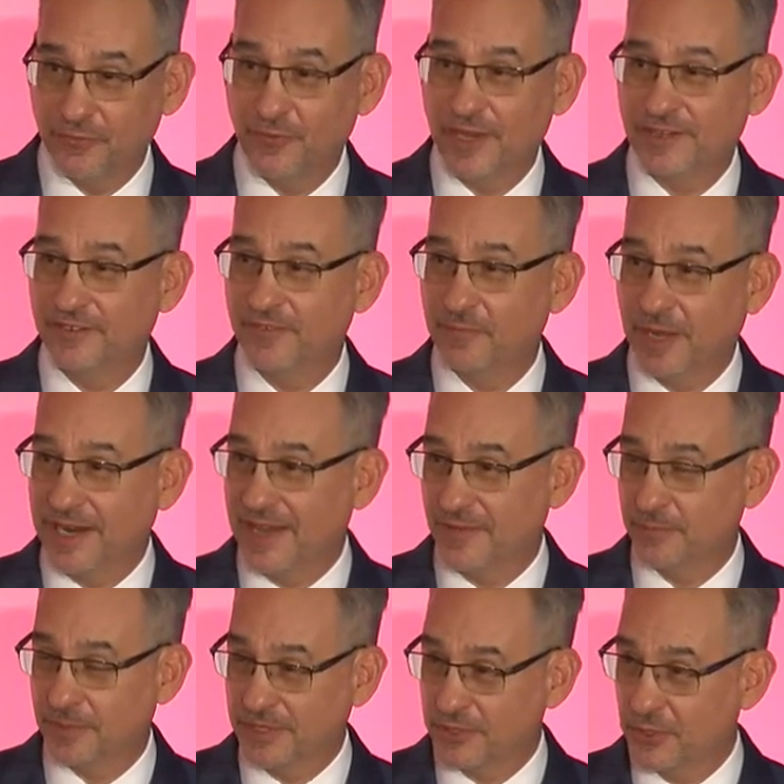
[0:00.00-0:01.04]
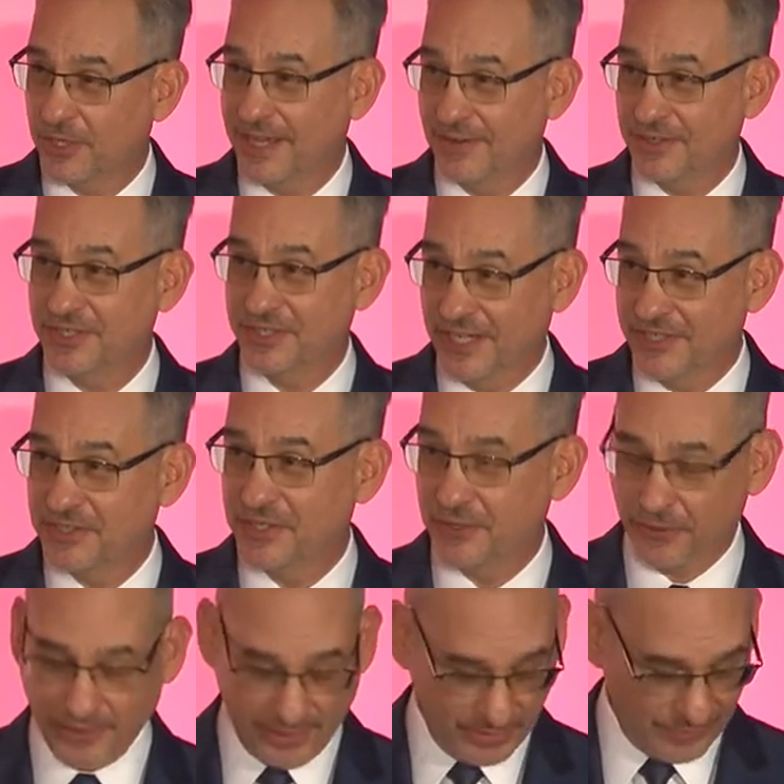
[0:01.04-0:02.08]
effect of my having been a Cook County State's
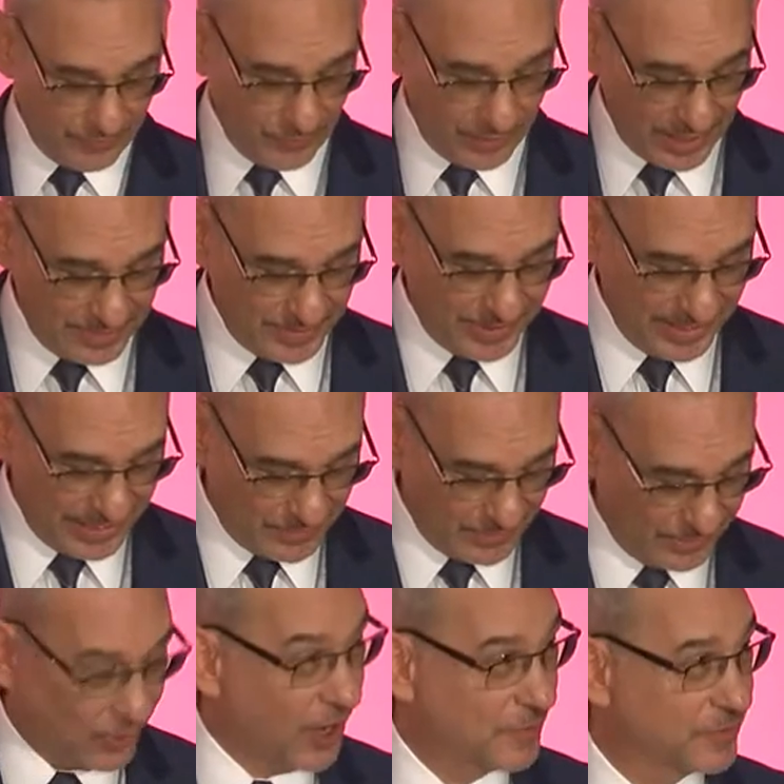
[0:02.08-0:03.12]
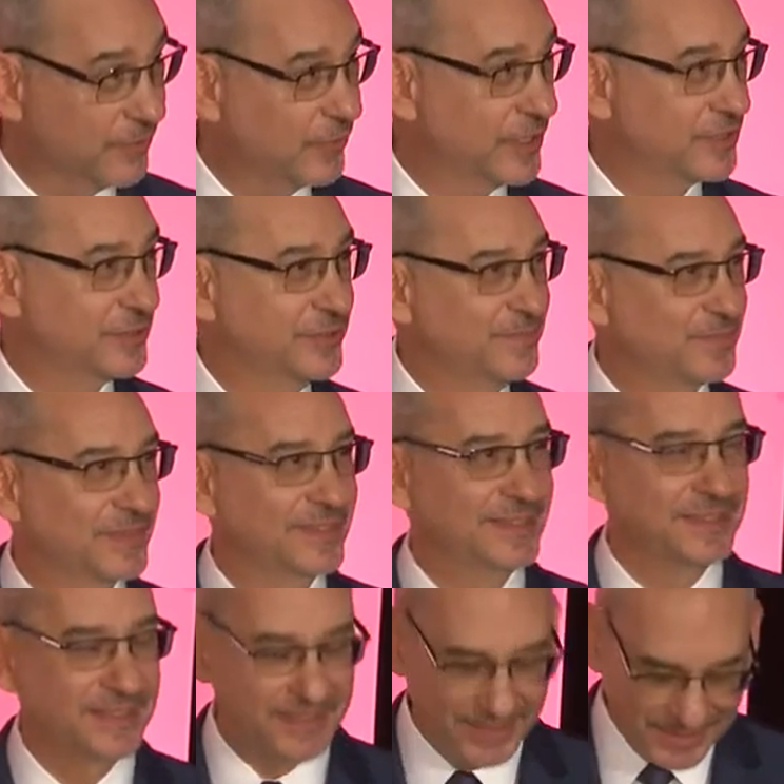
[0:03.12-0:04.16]
attorney before I became a law professor.
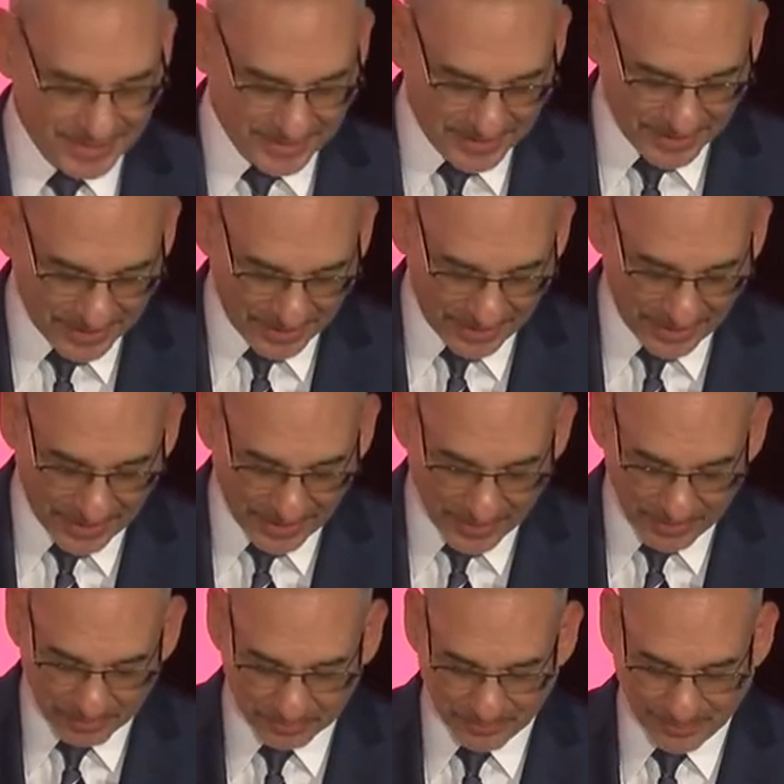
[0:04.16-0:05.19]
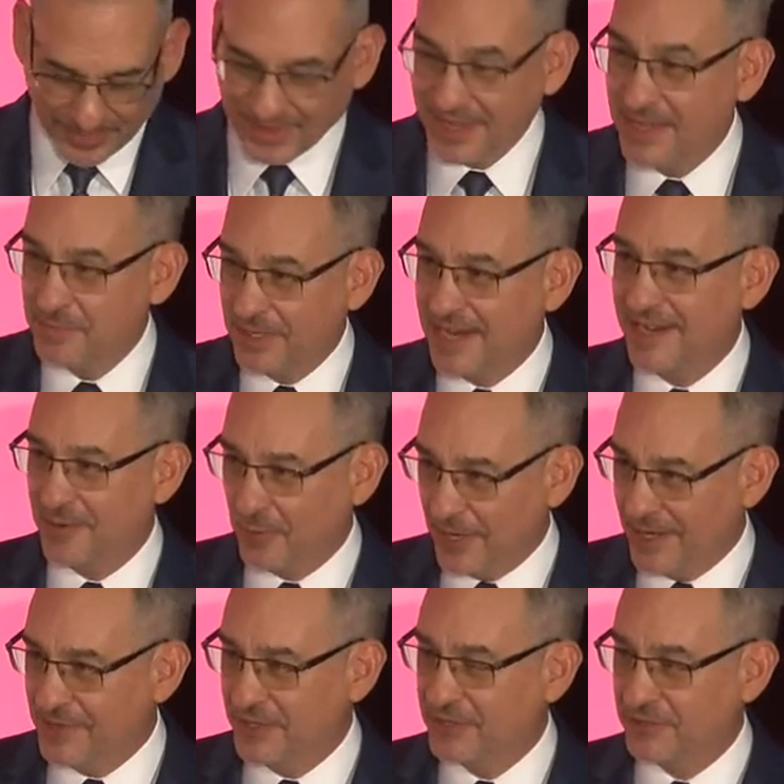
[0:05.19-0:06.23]
But
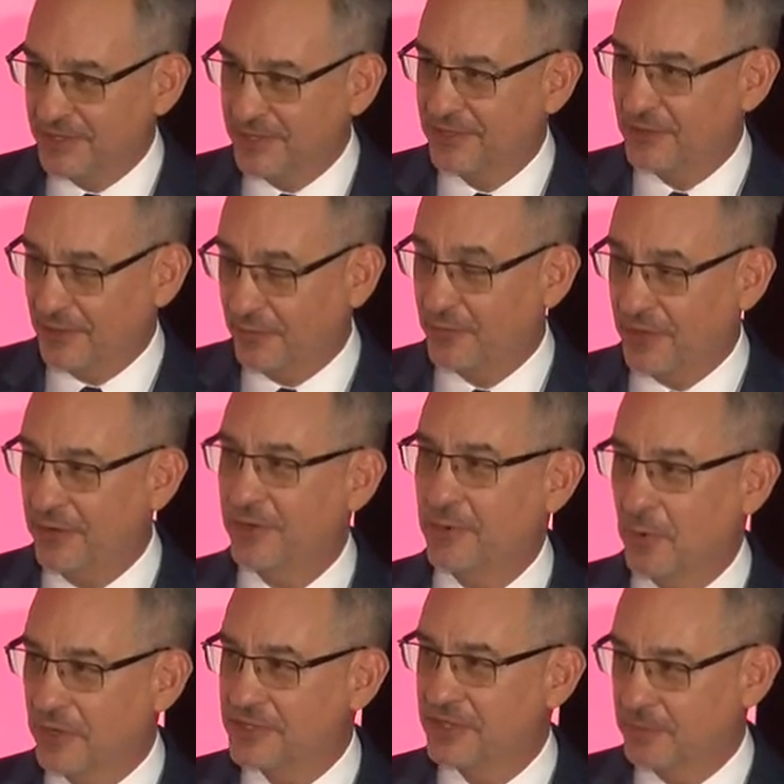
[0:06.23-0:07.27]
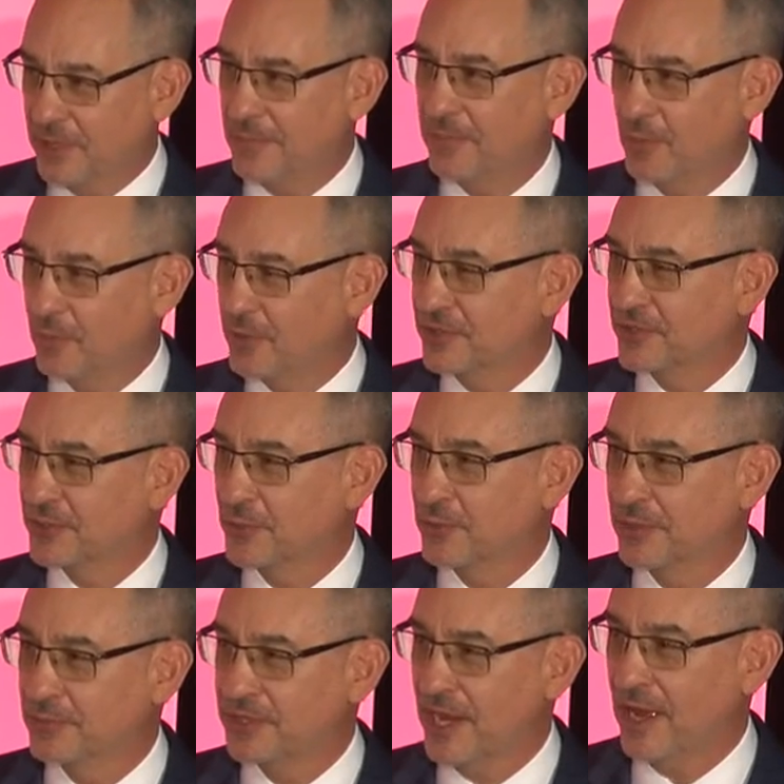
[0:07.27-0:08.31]
anyway, the theory was the people wouldn't screw
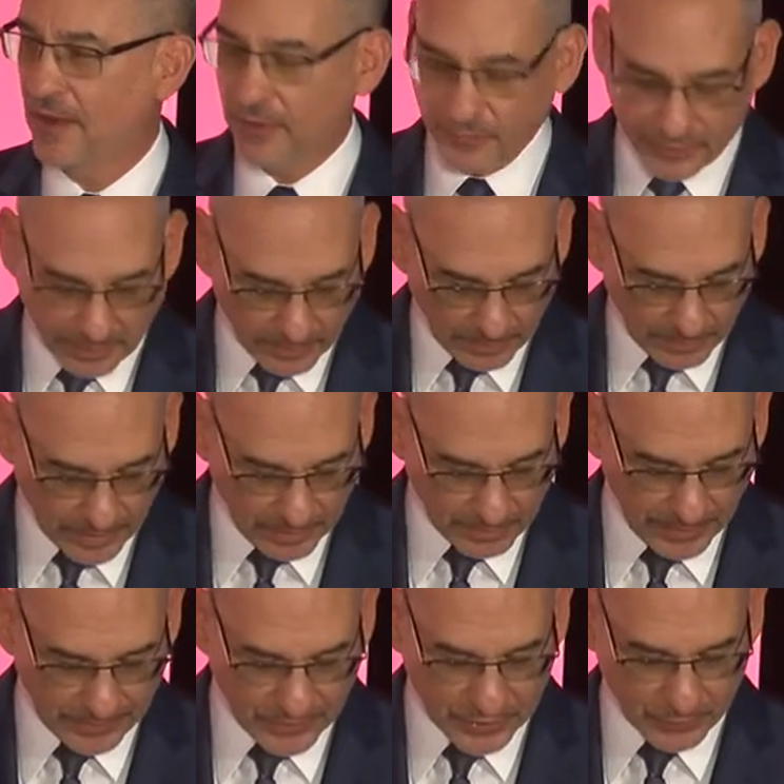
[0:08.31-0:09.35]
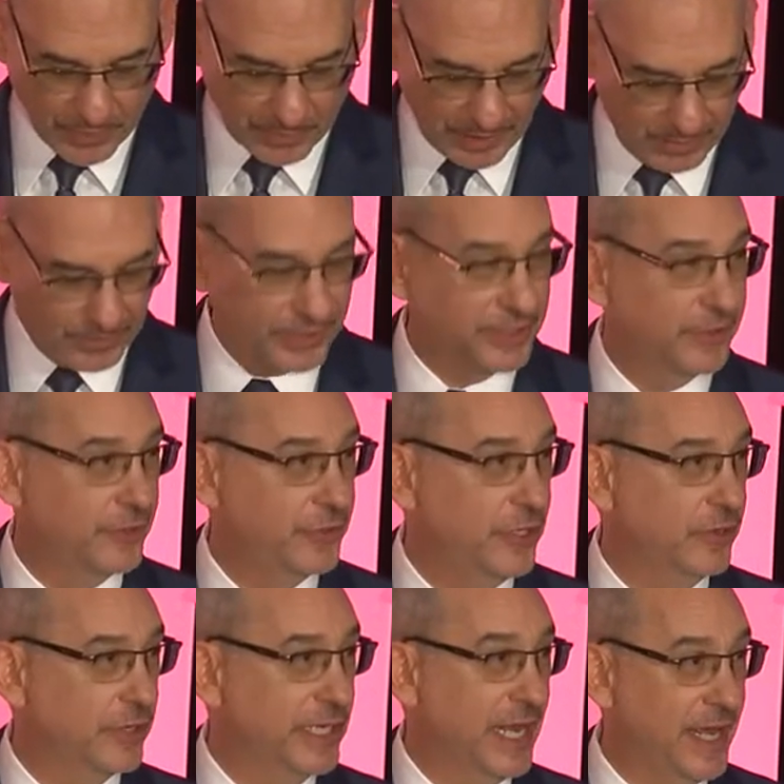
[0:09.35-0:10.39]
themselves, but this Republican
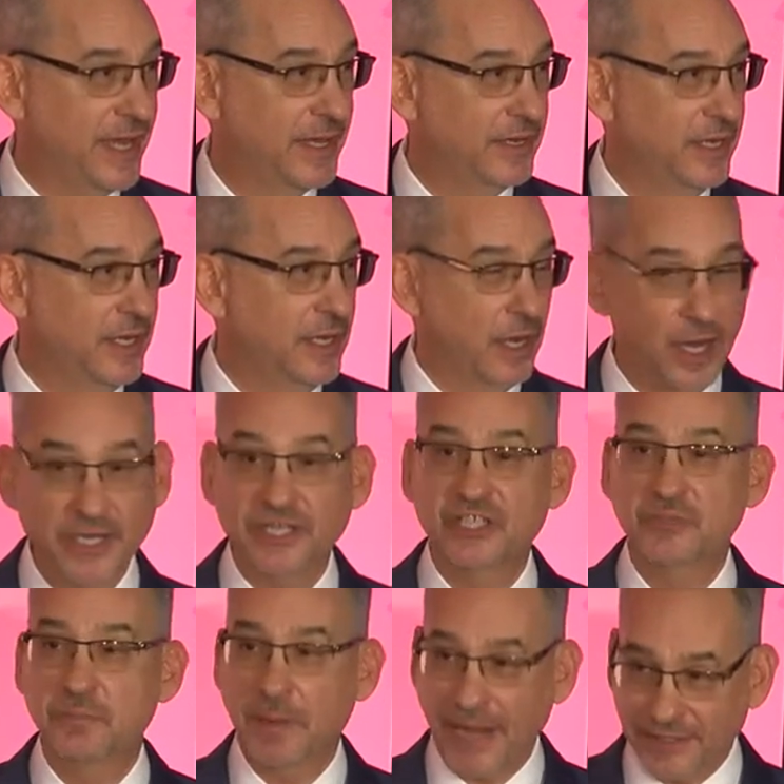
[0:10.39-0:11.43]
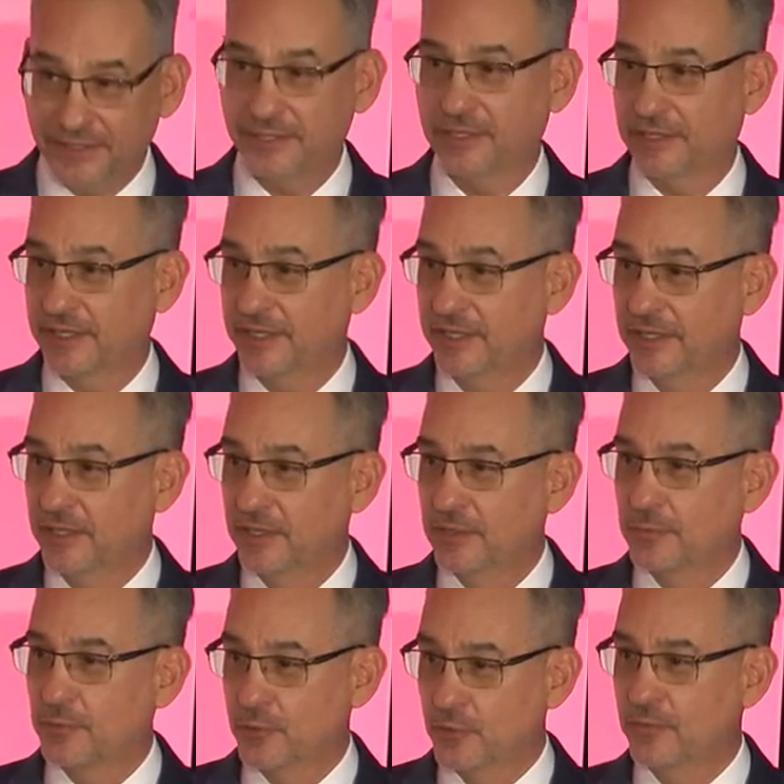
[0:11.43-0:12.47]
theory had unexpectedly
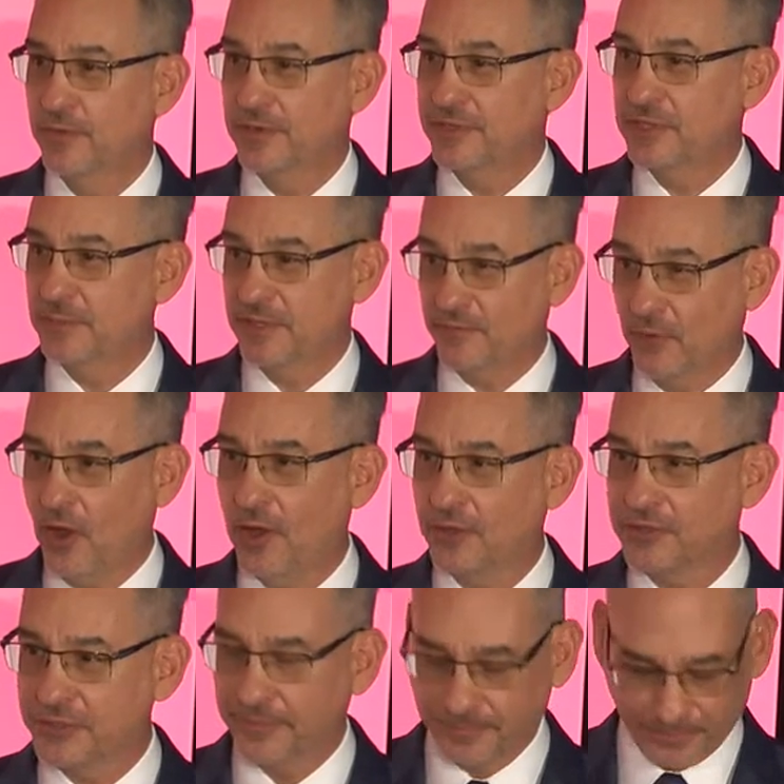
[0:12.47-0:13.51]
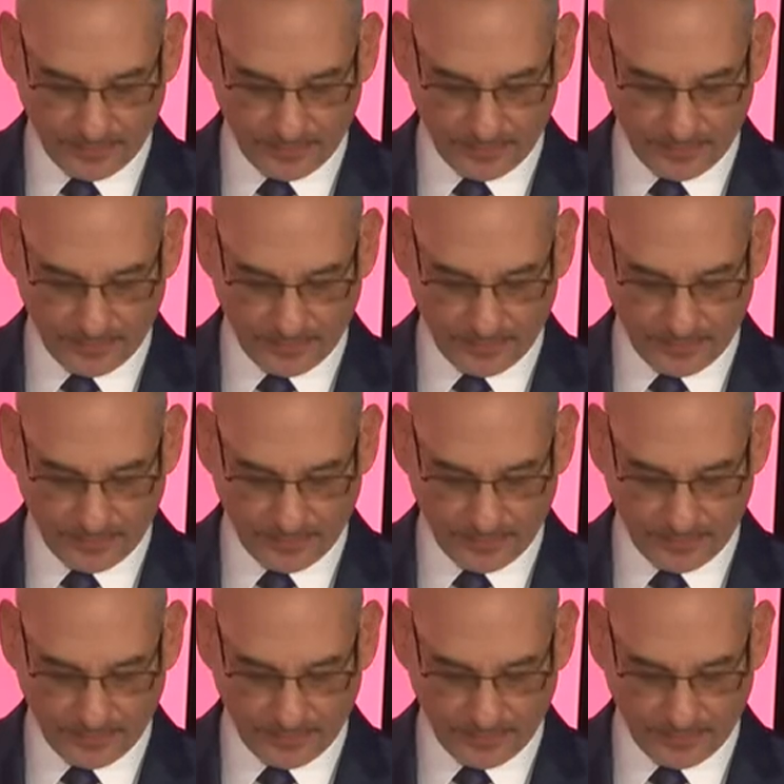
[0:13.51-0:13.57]
proven to be false.